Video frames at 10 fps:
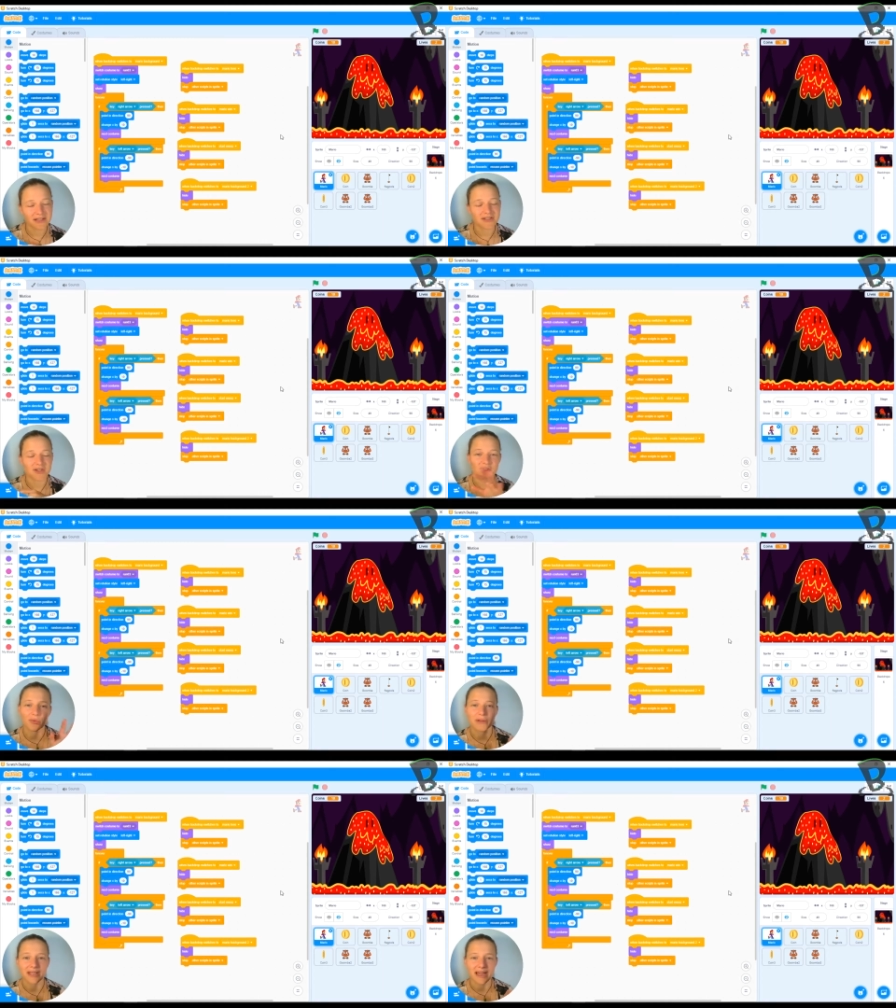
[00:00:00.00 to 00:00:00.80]
so that
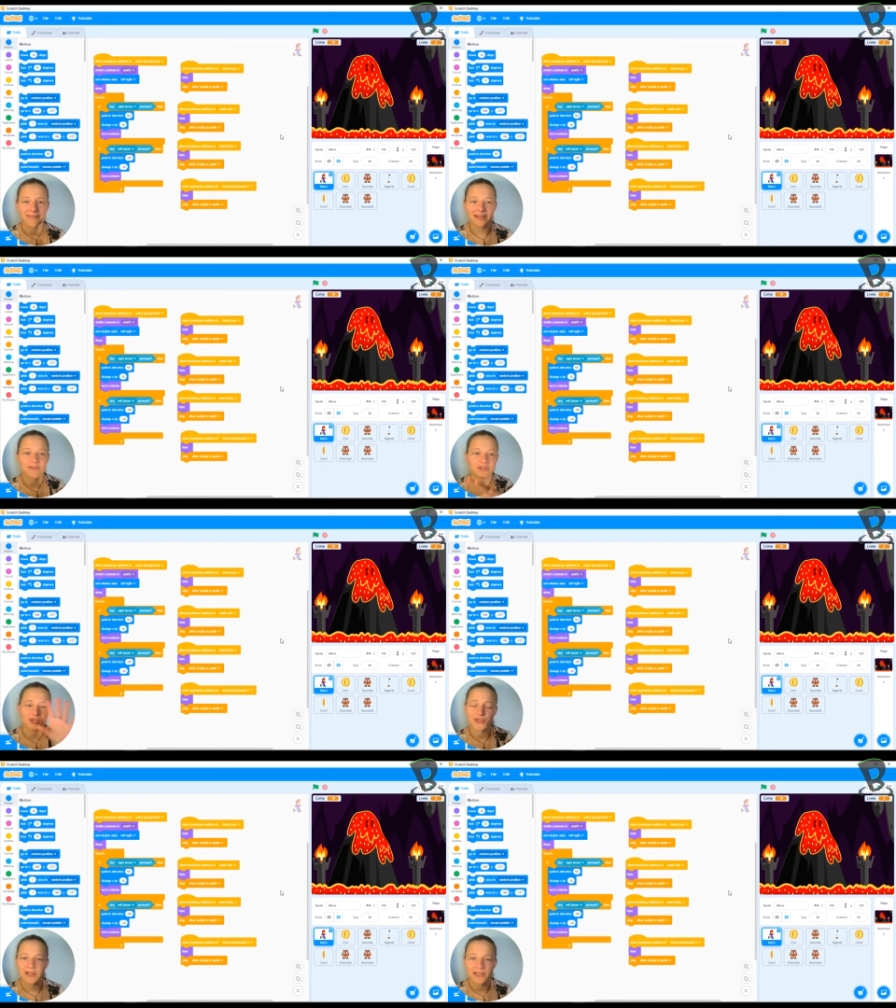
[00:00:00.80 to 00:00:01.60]
we have a level two
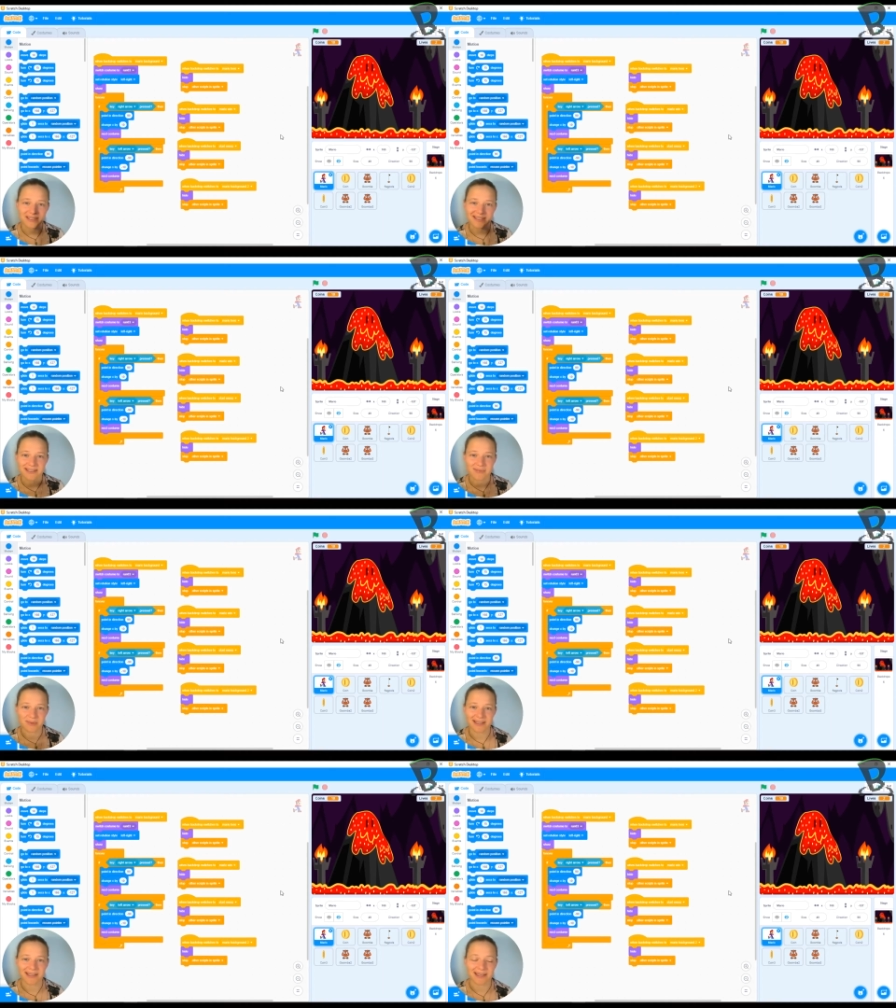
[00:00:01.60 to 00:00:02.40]
screen that's nice and
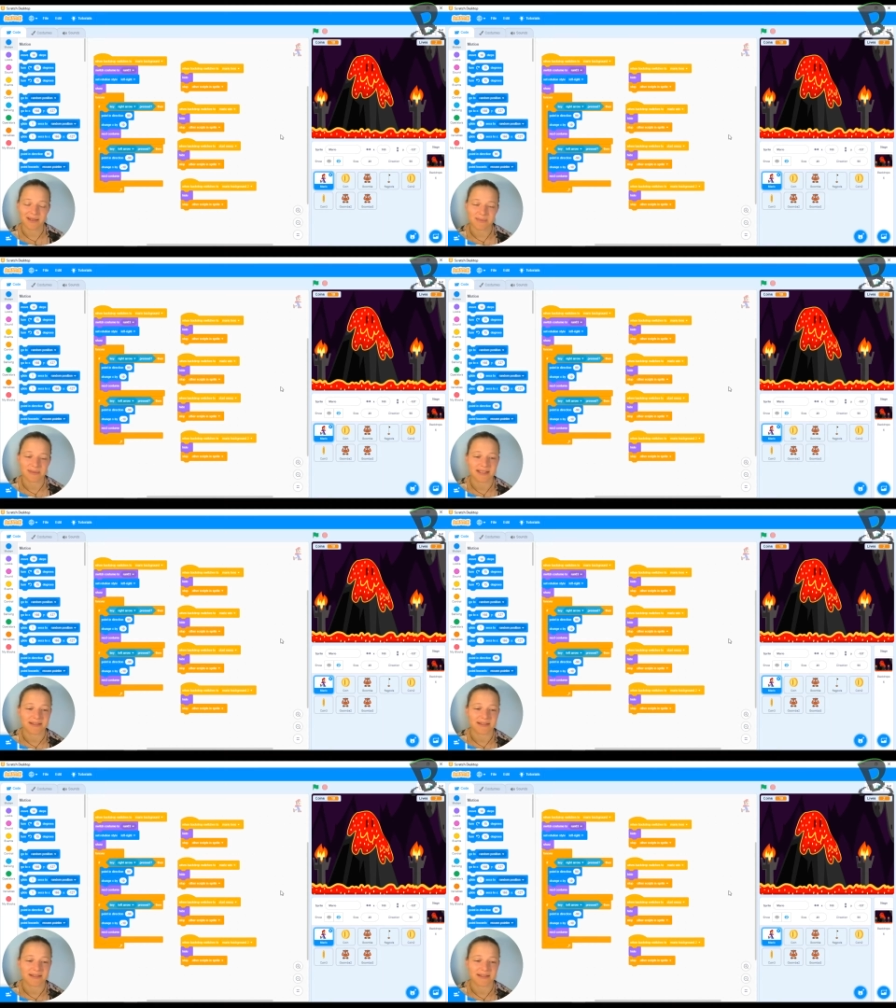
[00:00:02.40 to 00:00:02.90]
blank and empty.